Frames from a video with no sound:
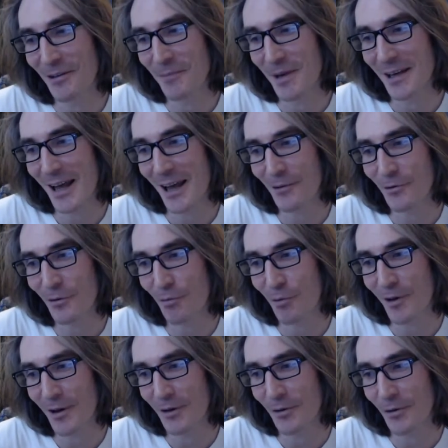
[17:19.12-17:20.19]
No, my dad
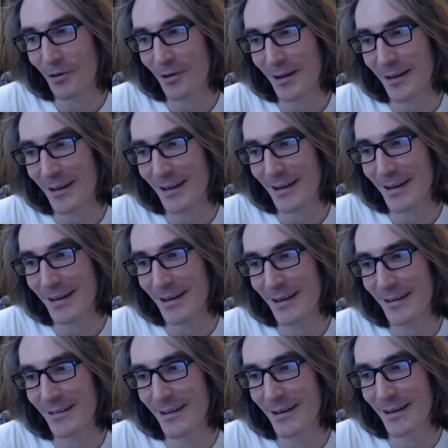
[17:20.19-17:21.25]
was pretty cool like that. He
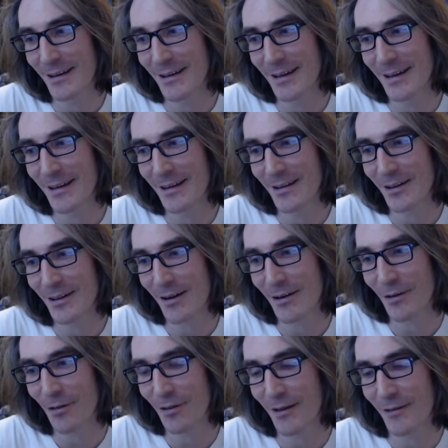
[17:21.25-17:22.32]
did a
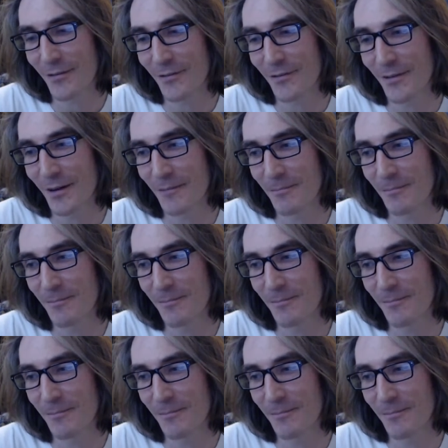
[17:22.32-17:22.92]
lot of stuff.